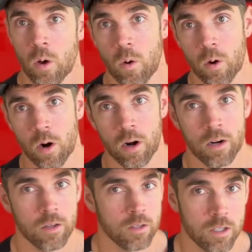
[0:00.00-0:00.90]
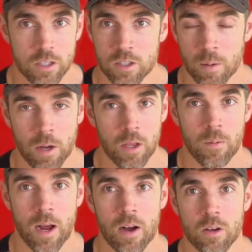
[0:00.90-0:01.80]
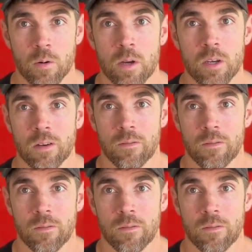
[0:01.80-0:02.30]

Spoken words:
or some other route going to a